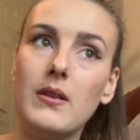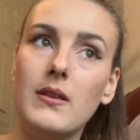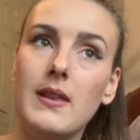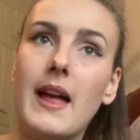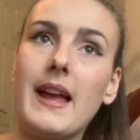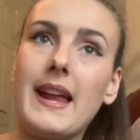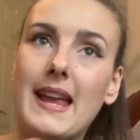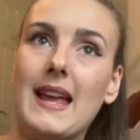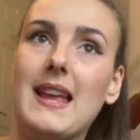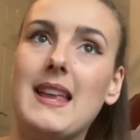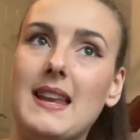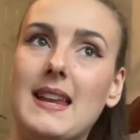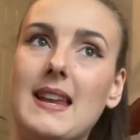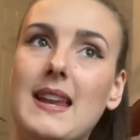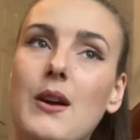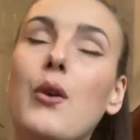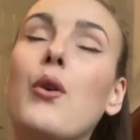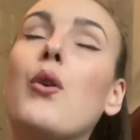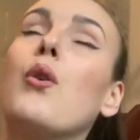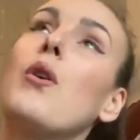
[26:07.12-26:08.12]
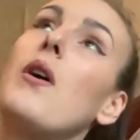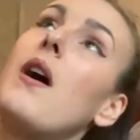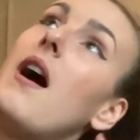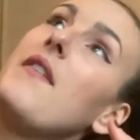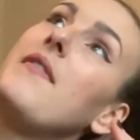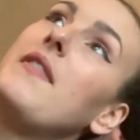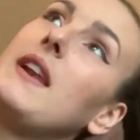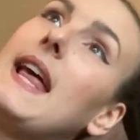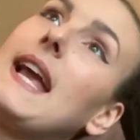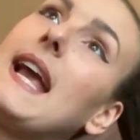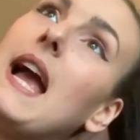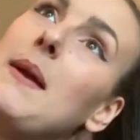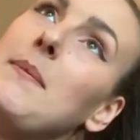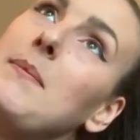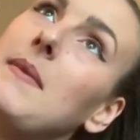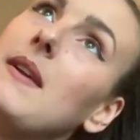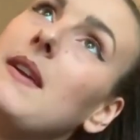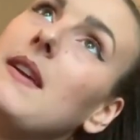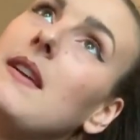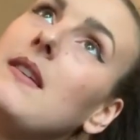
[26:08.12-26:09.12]
like, or I feel like
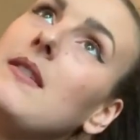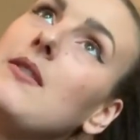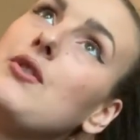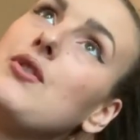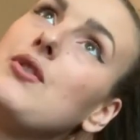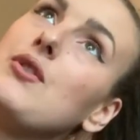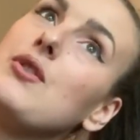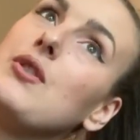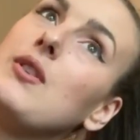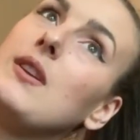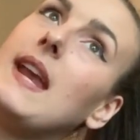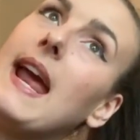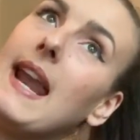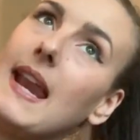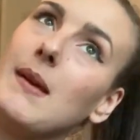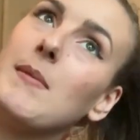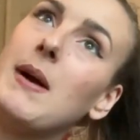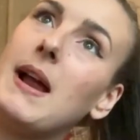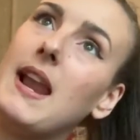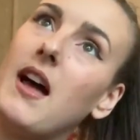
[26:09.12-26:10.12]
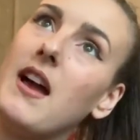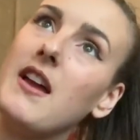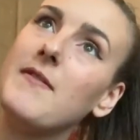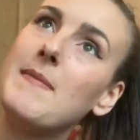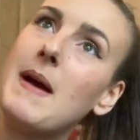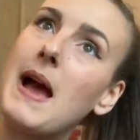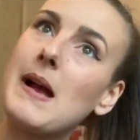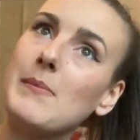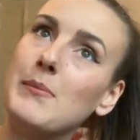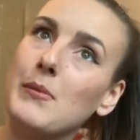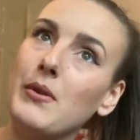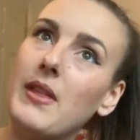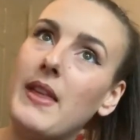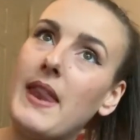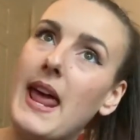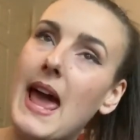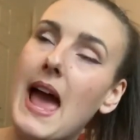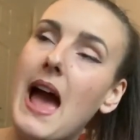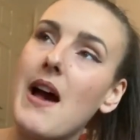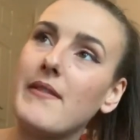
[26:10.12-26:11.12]
I'm getting my life back more than
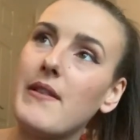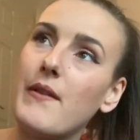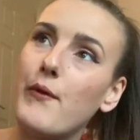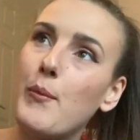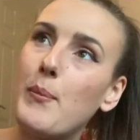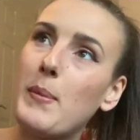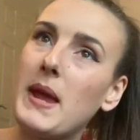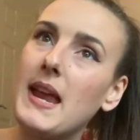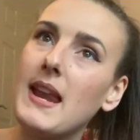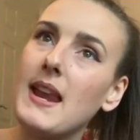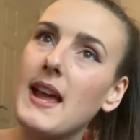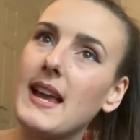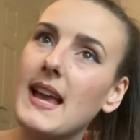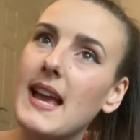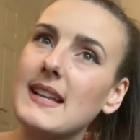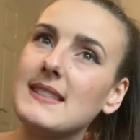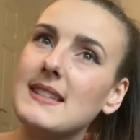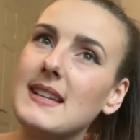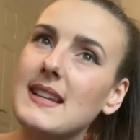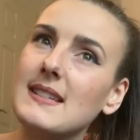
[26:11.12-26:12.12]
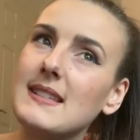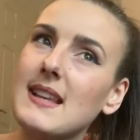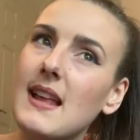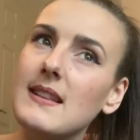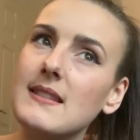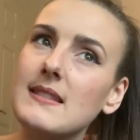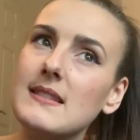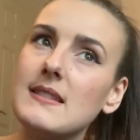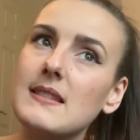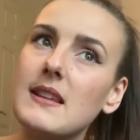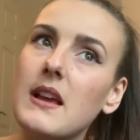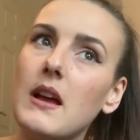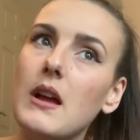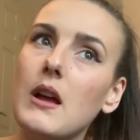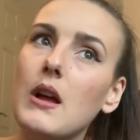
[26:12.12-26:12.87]
I have ever been, I guess, in a sense.